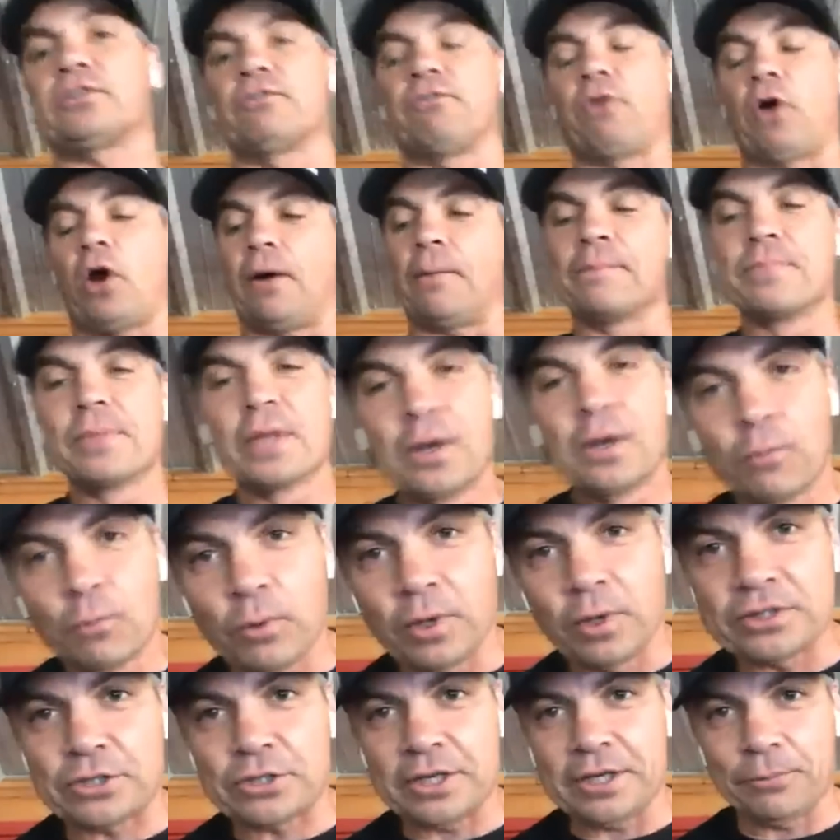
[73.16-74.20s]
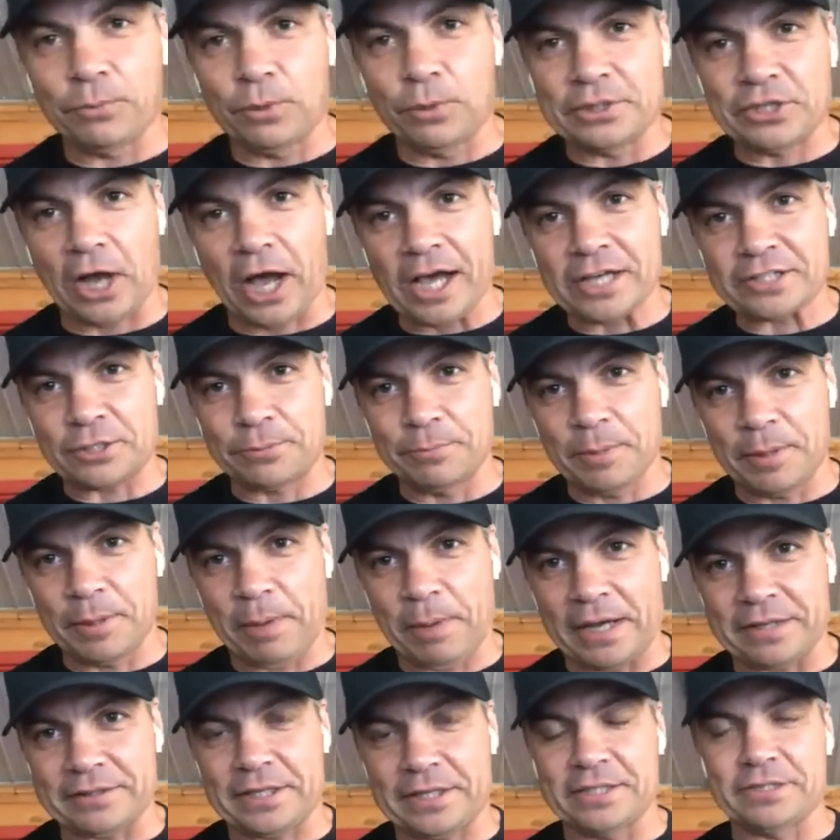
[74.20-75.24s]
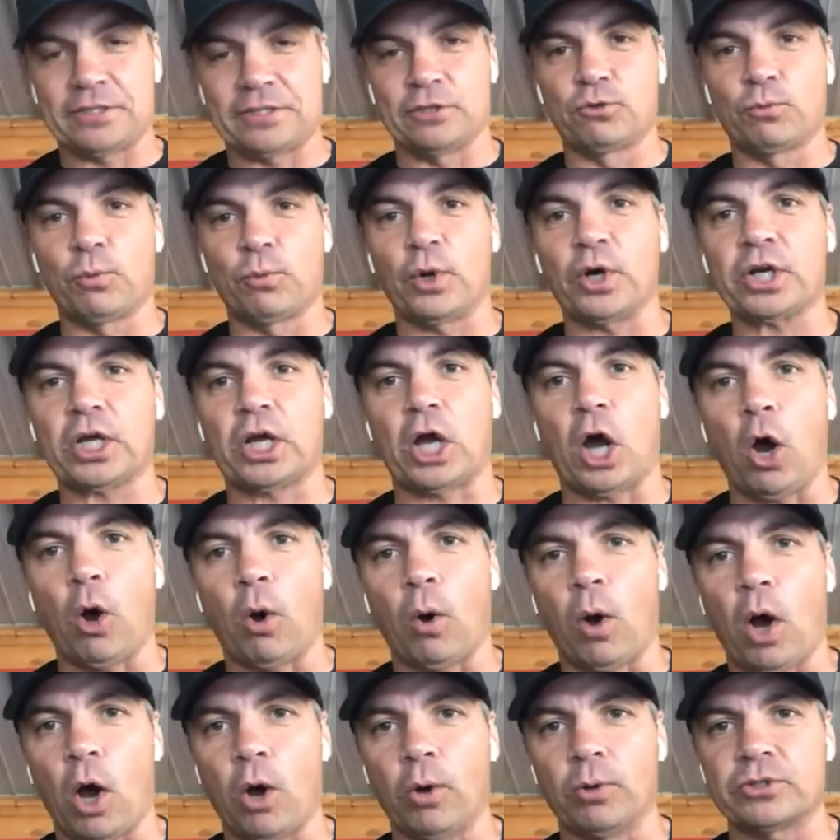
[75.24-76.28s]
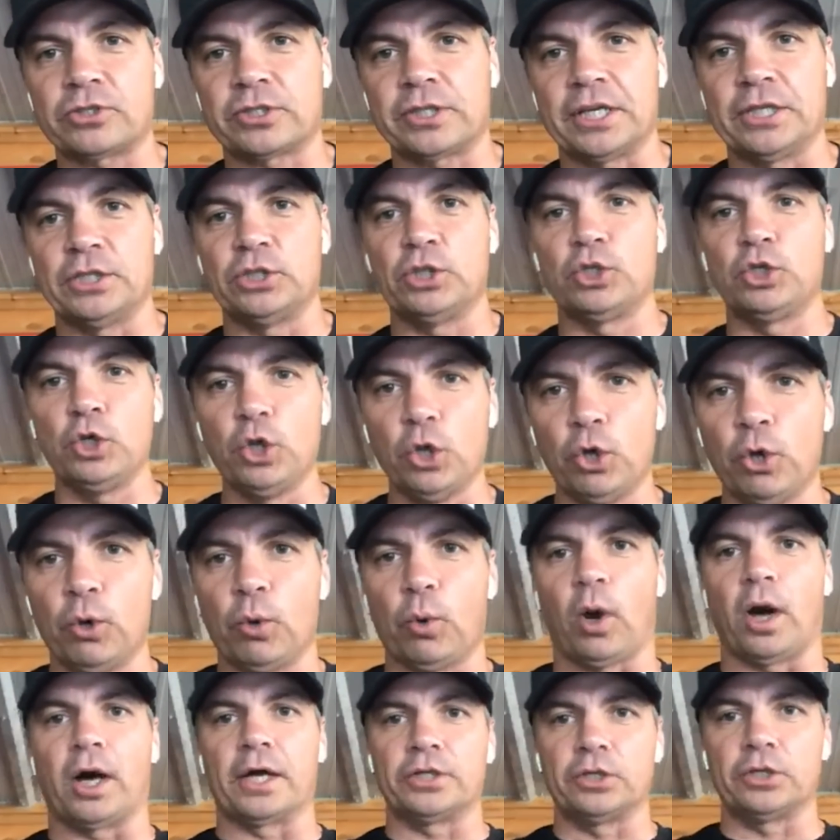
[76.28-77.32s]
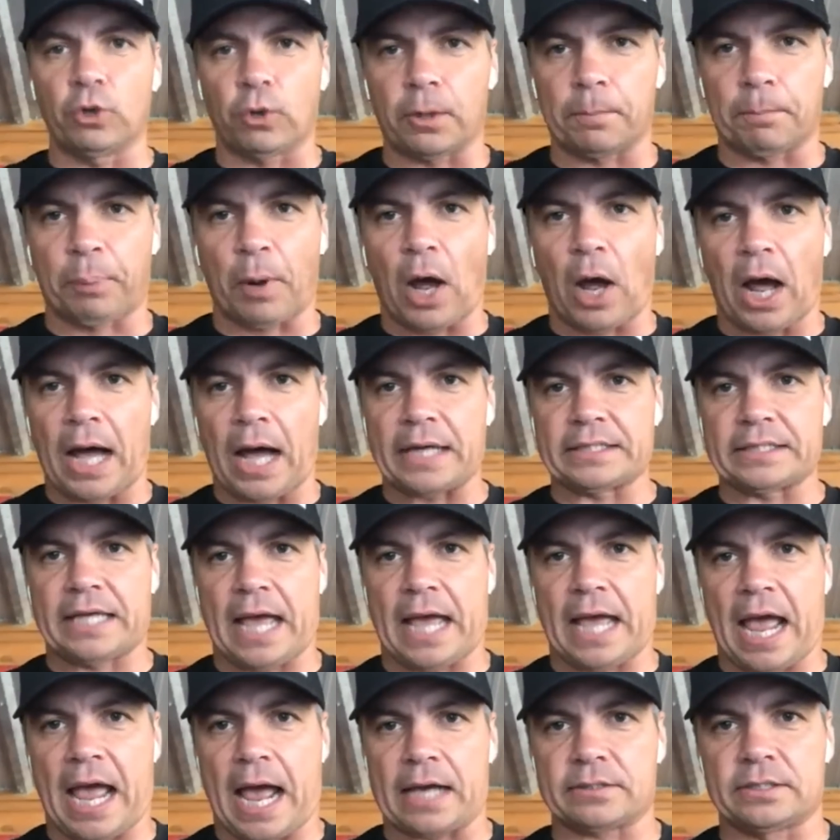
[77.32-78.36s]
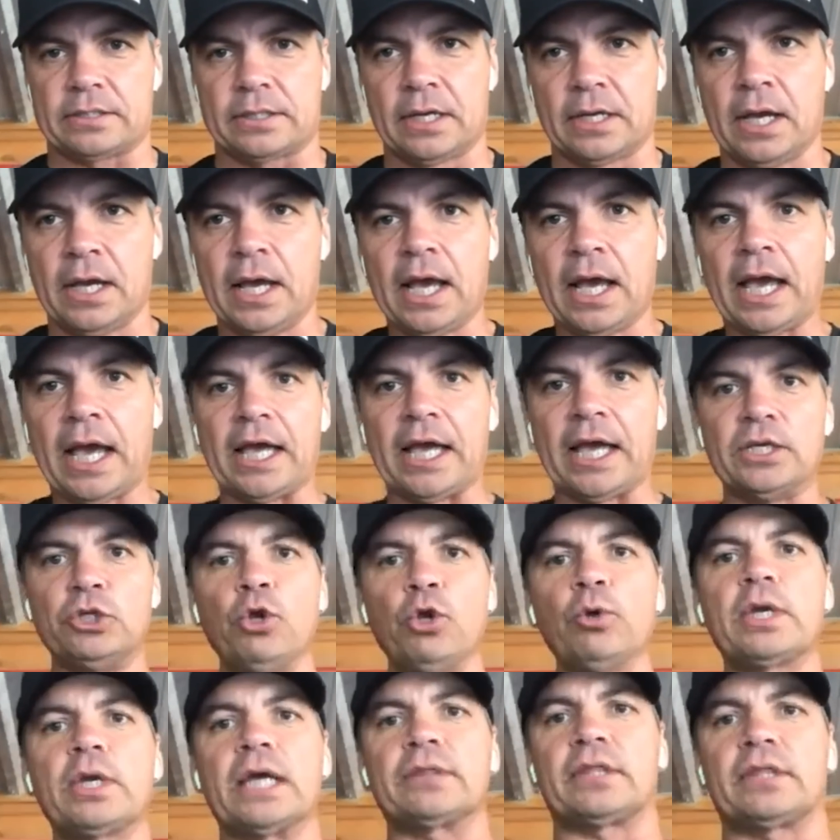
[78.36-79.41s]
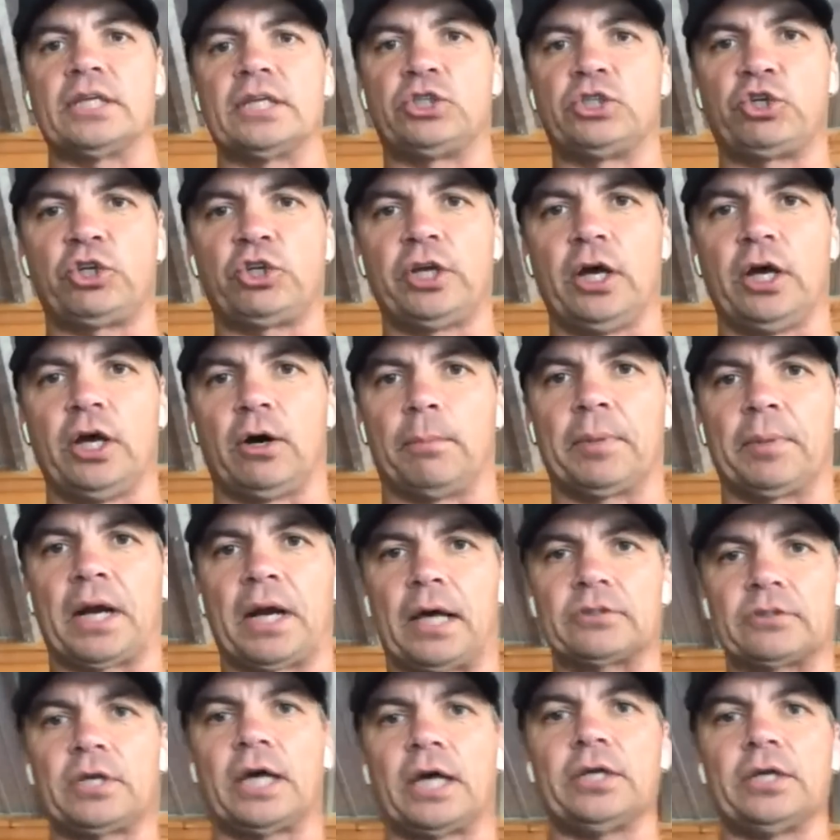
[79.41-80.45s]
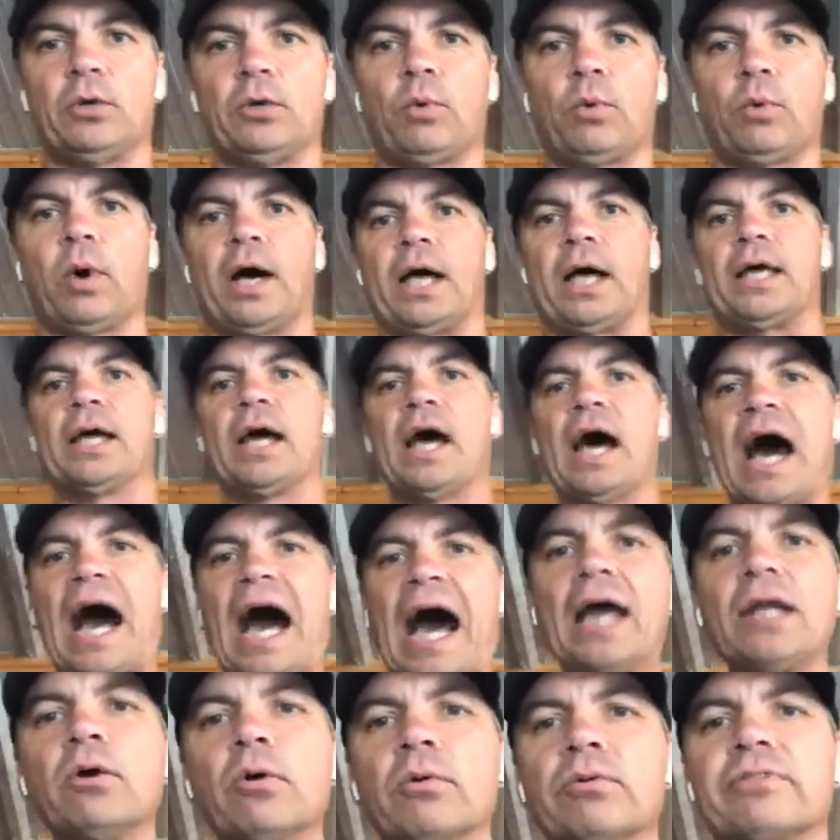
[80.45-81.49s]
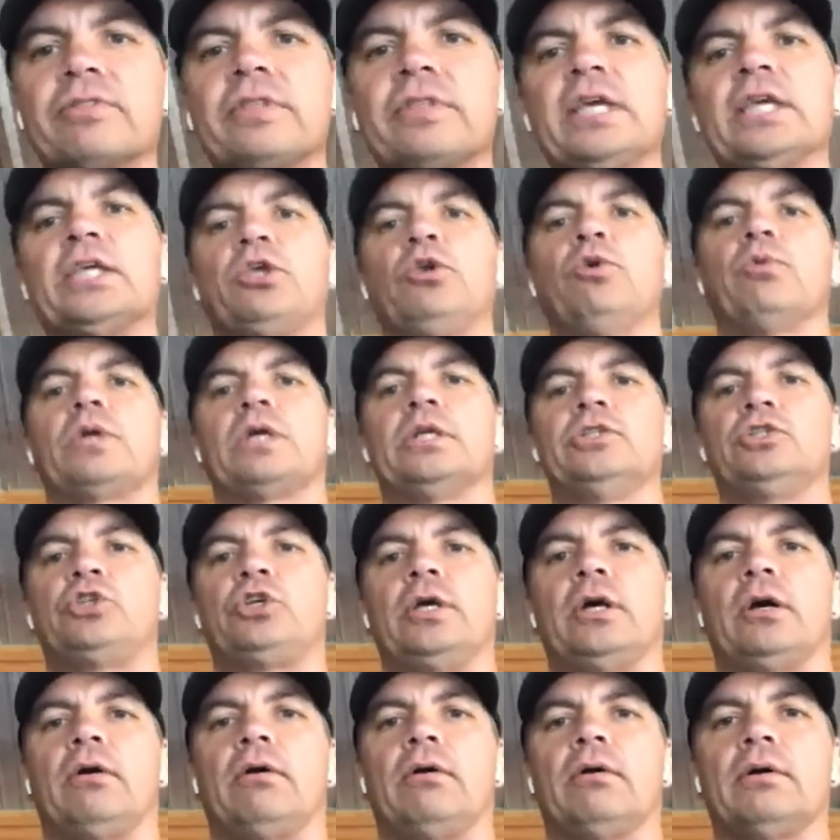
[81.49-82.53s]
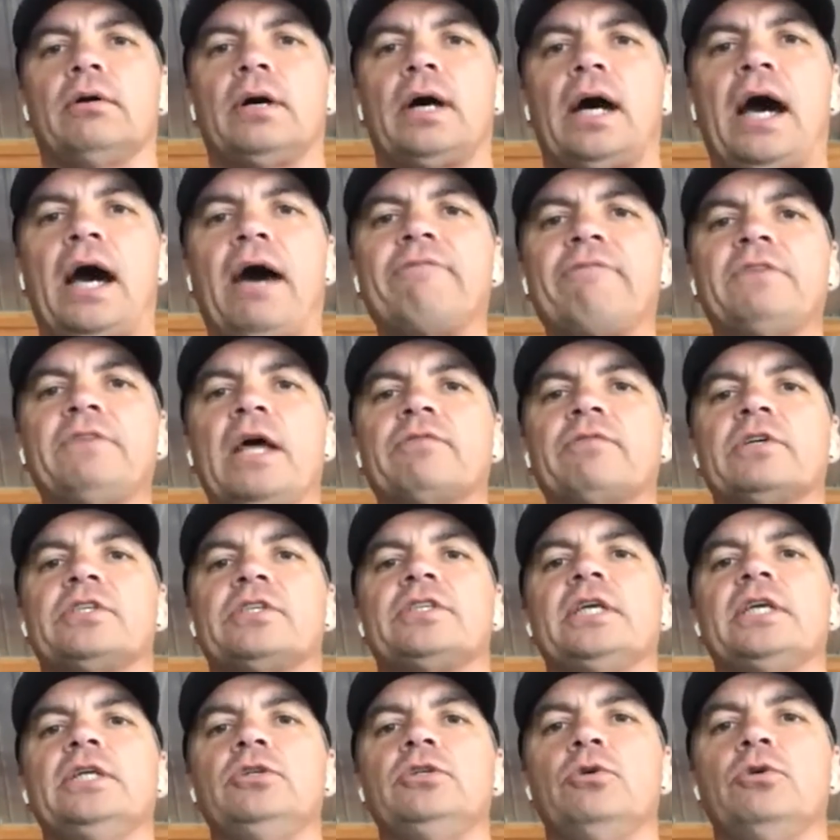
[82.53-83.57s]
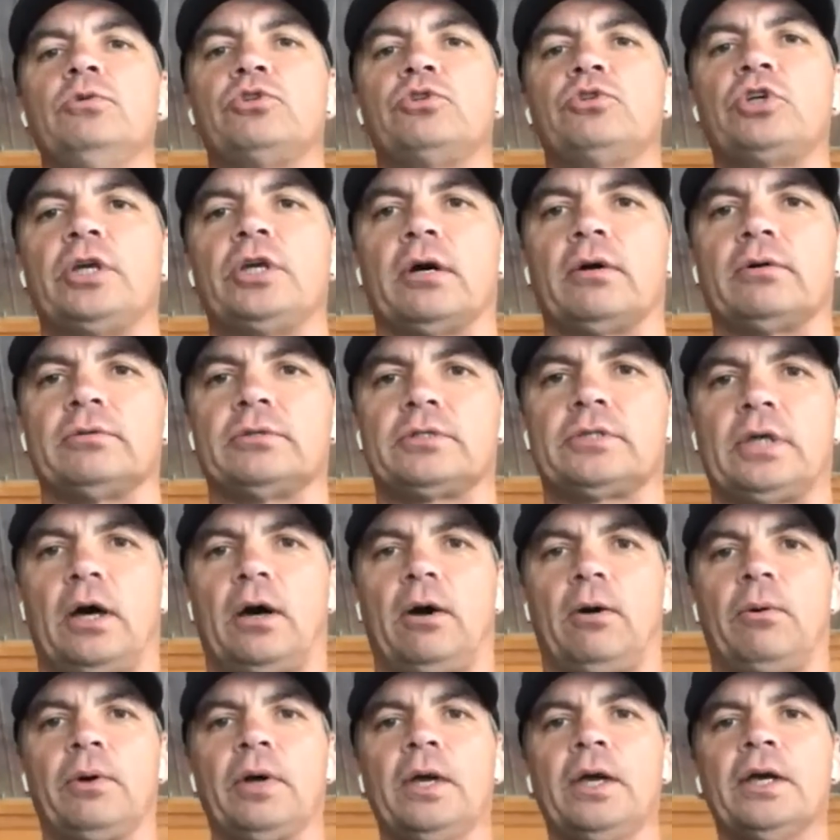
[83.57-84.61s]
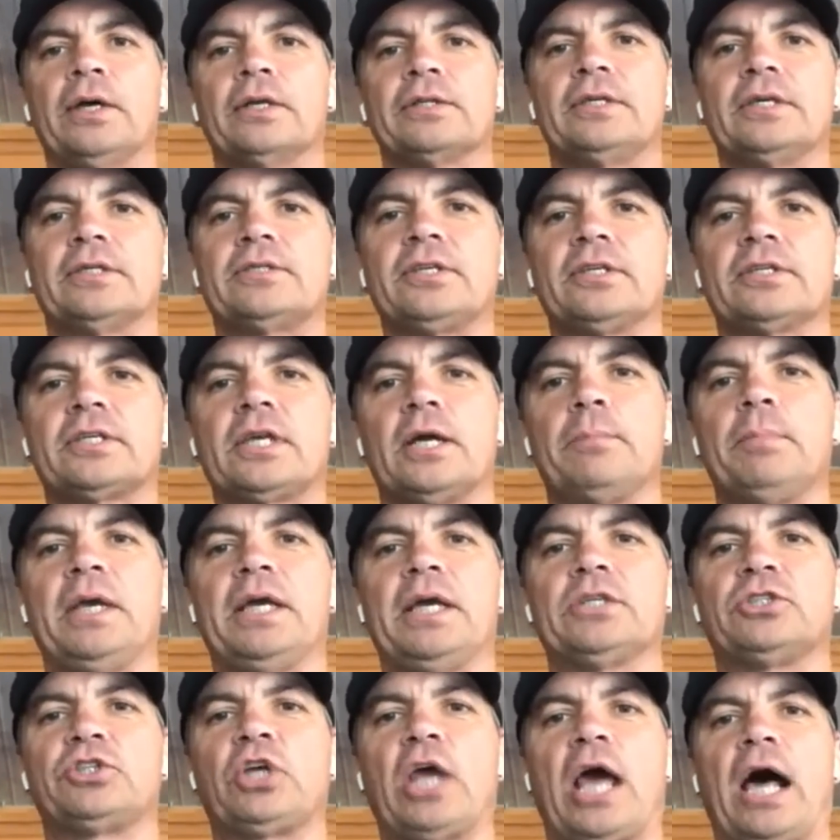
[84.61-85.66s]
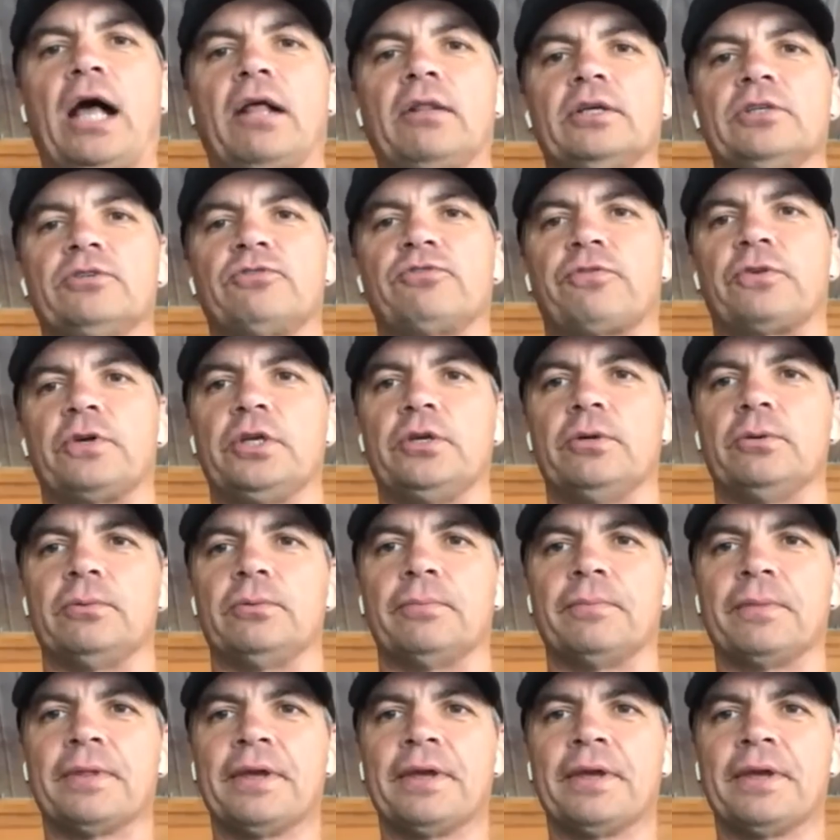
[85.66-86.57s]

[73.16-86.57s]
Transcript: all, what's awesome about this is we're co-hosting you on your podcast and you get the chill. But I'll tell you what, I don't think you can chill. I've never seen you chill. So this is going to be a challenge for you.